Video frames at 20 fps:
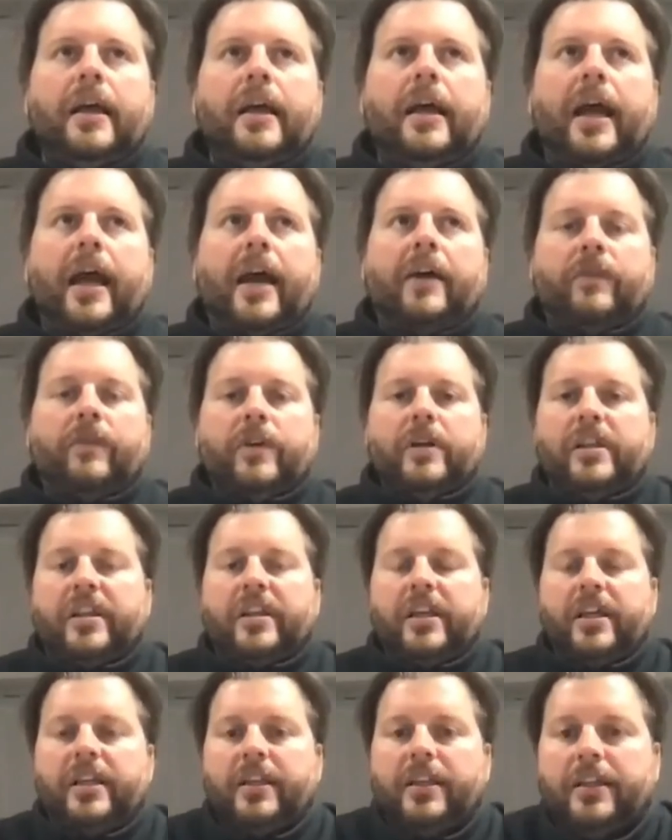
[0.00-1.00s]

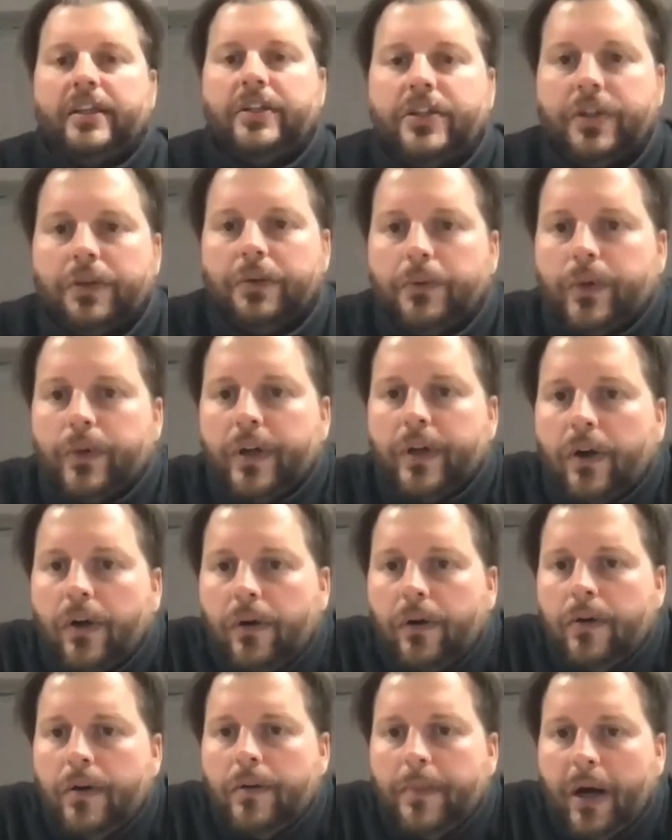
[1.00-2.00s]
everything that children
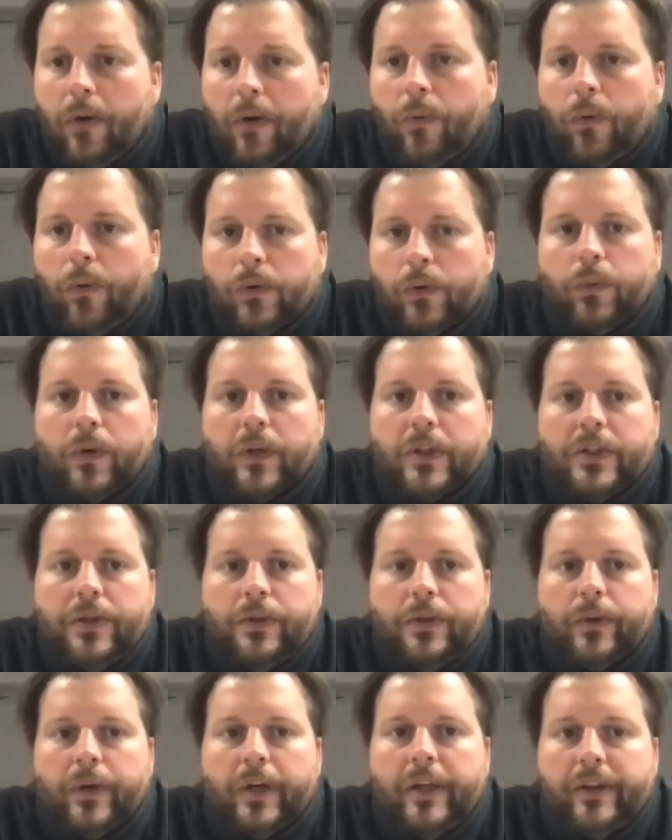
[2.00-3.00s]
heard about World War
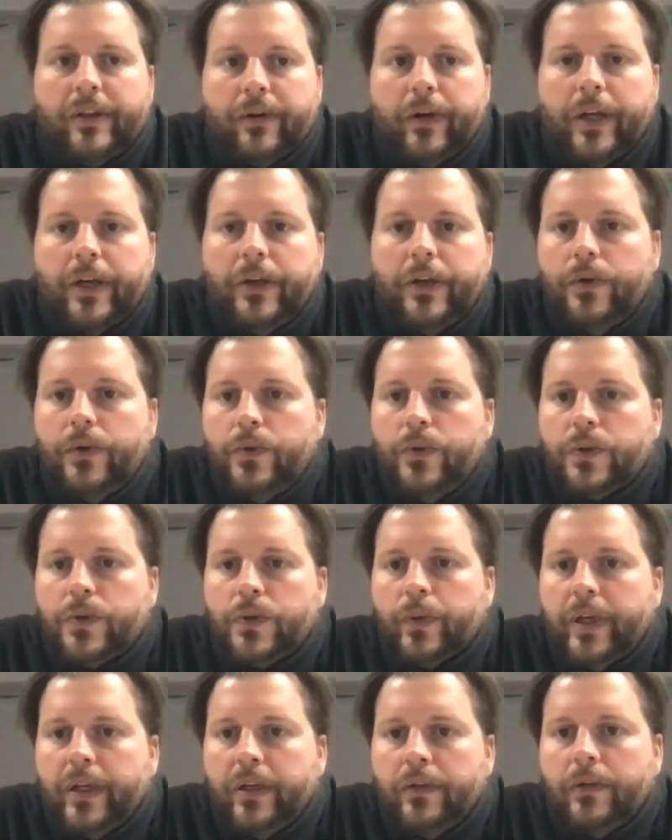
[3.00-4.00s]
II were either in
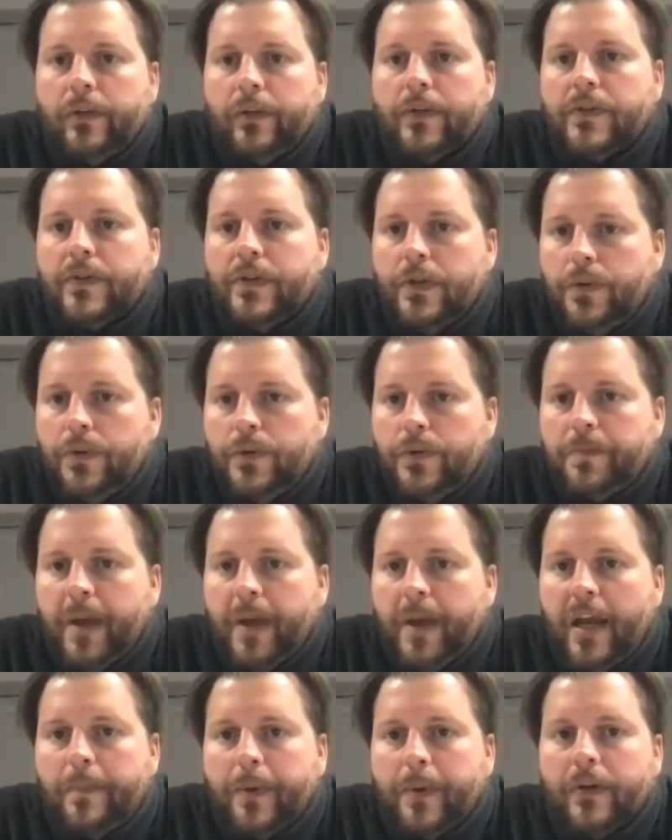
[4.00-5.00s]
newsreels,
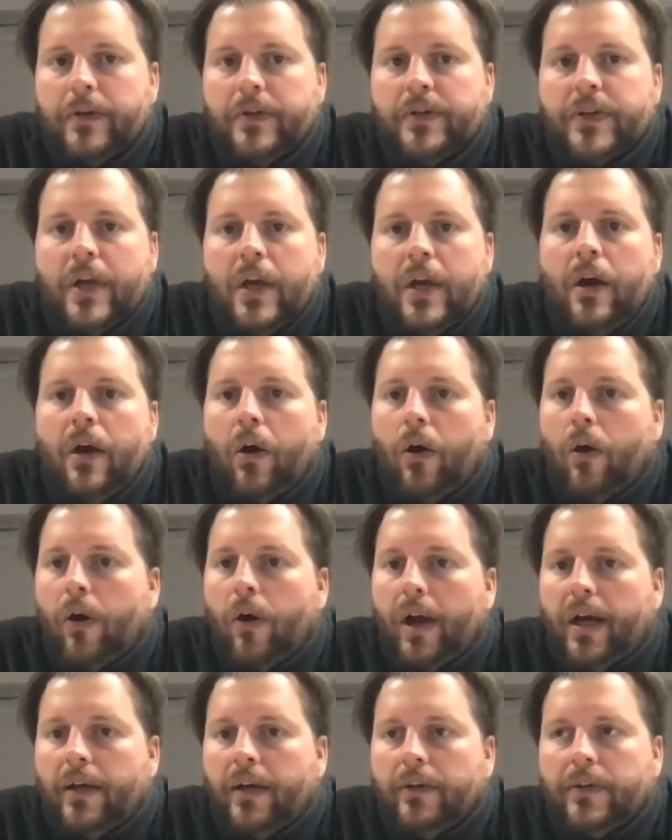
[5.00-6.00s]
newspapers,
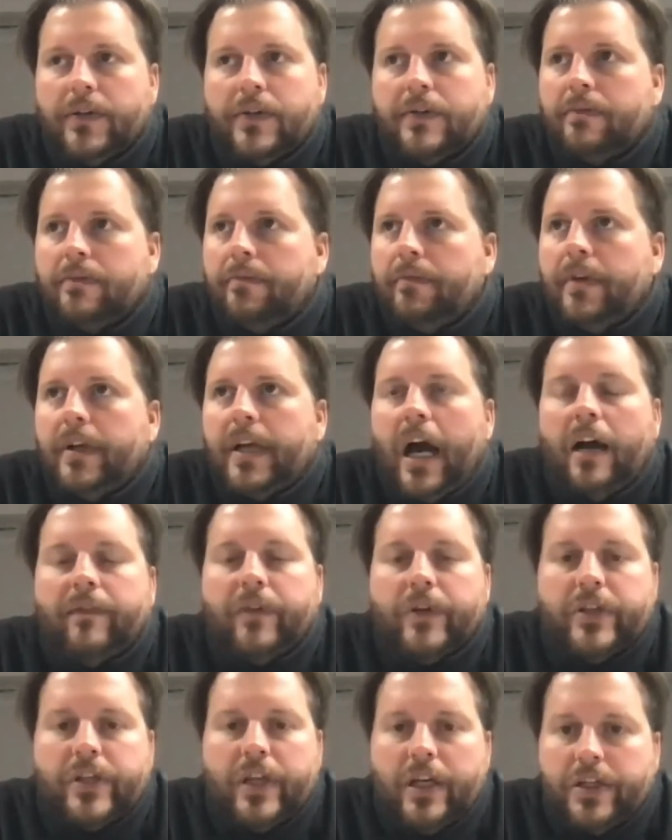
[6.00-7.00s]
or else
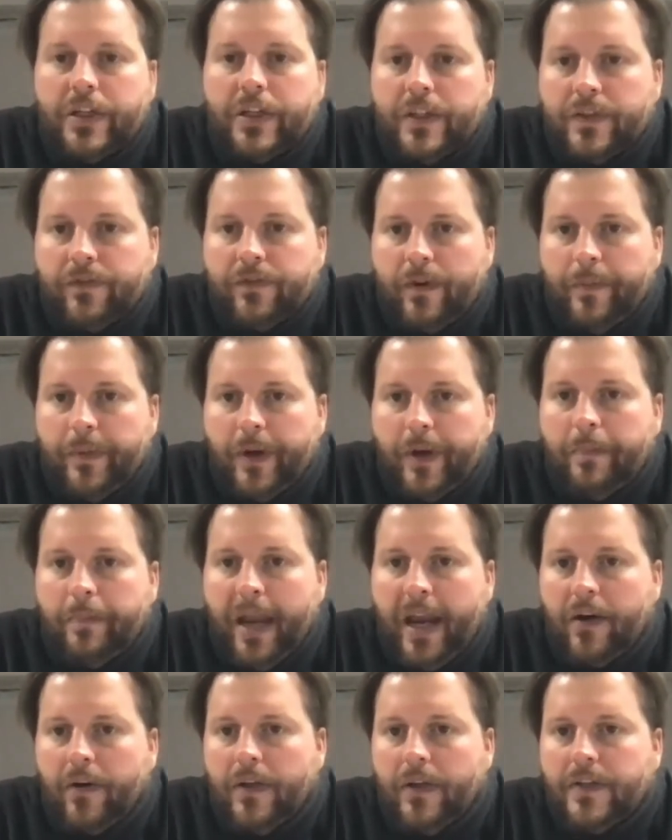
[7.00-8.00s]
conversations from their
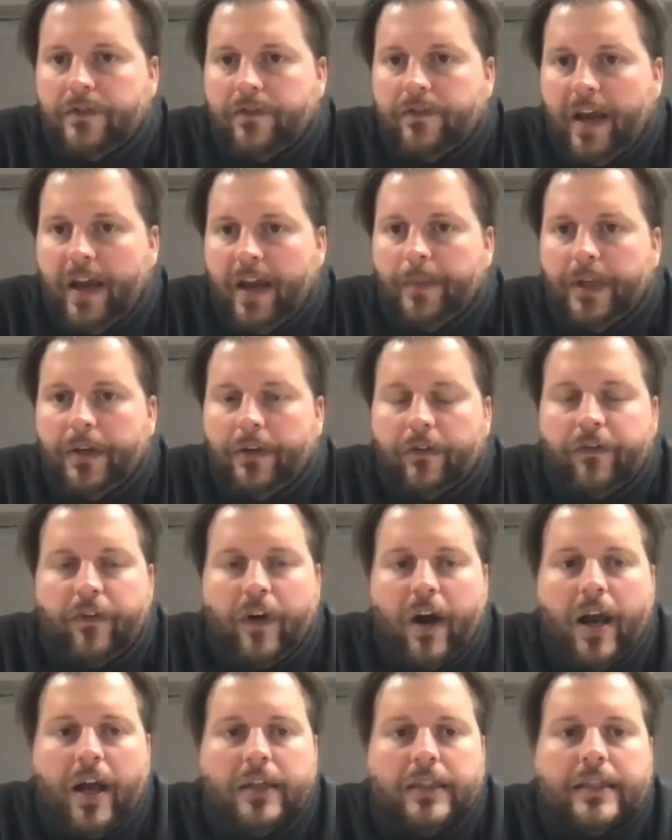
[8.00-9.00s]
parents, family, or
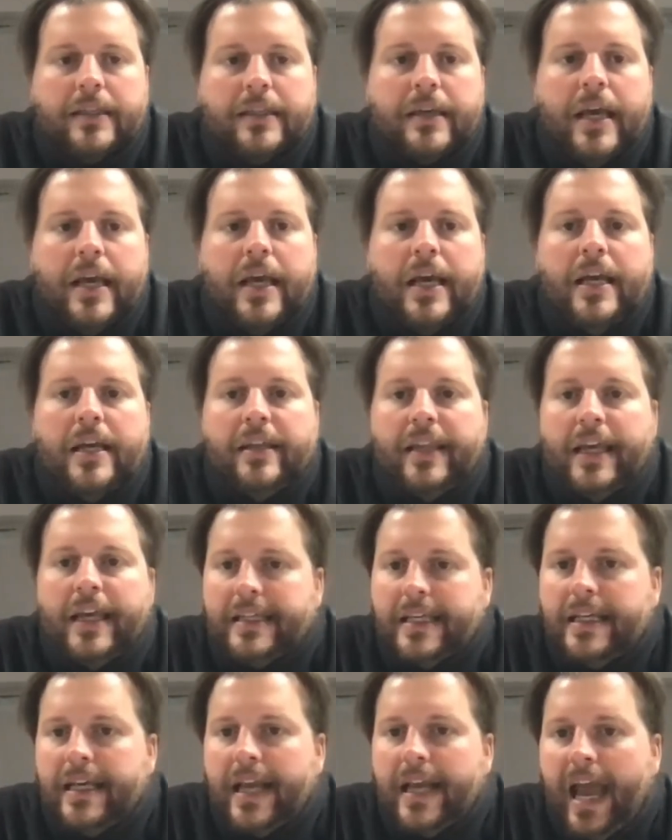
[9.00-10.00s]
friends they
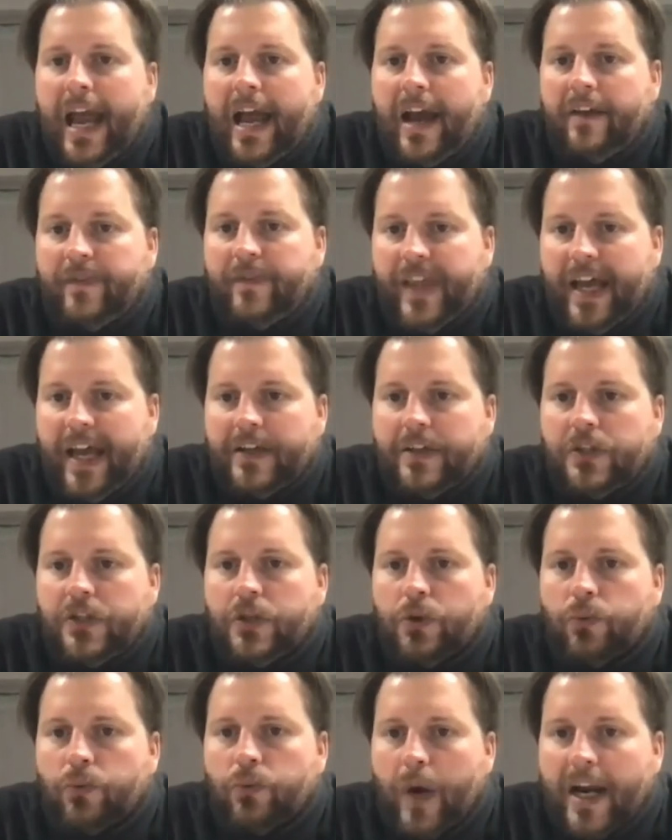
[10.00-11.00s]
didn't have that
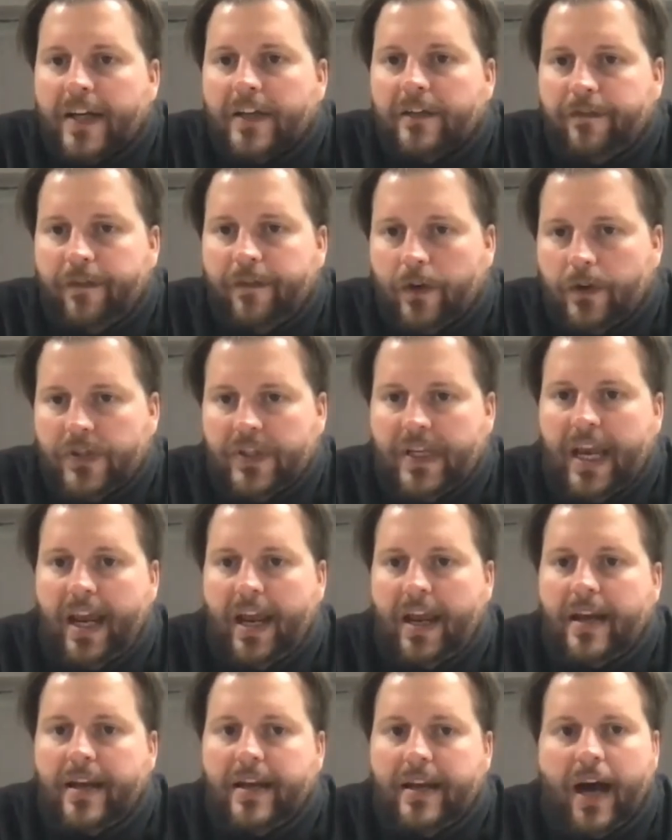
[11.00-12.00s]
direct
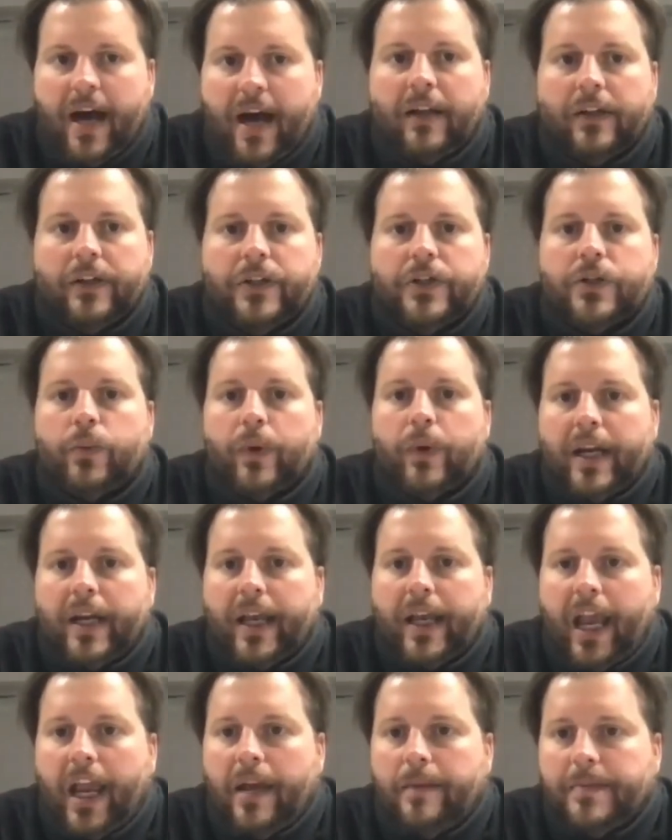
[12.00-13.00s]
firsthand knowledge when it
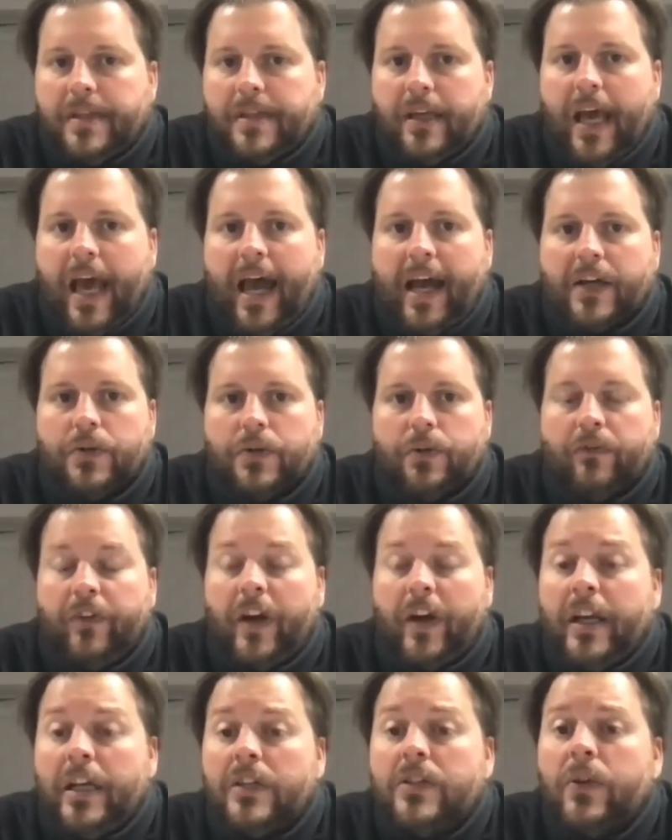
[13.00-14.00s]
came to actual
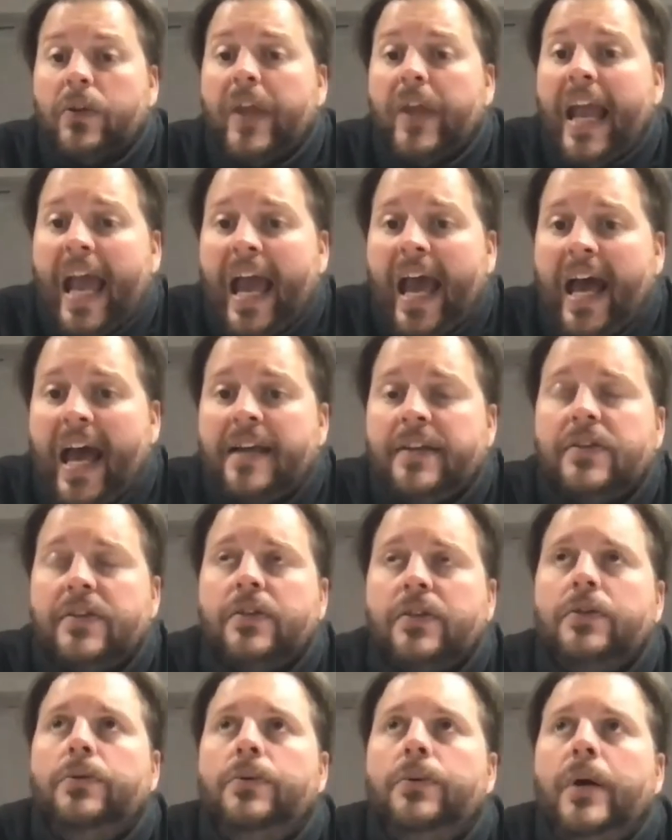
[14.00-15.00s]
fighting. So they had
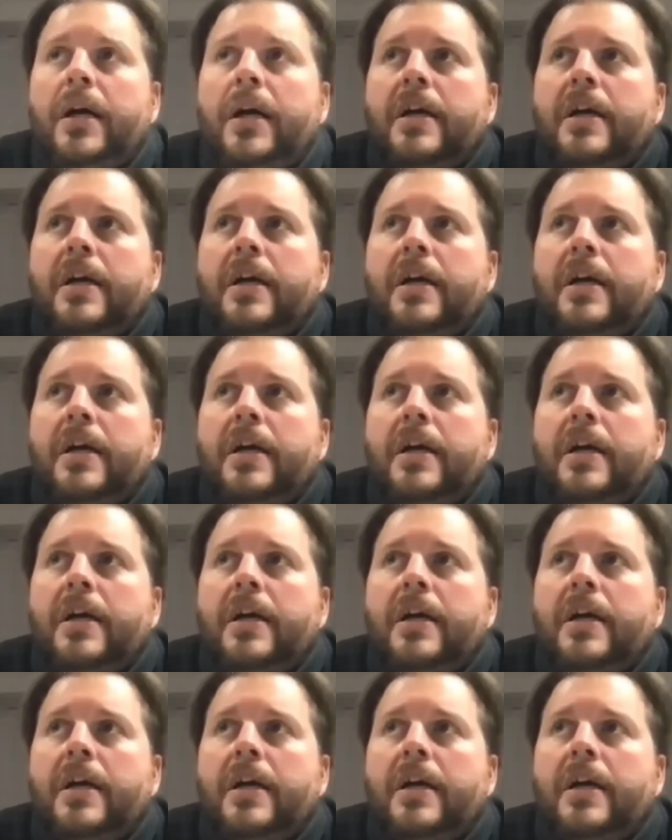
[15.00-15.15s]
to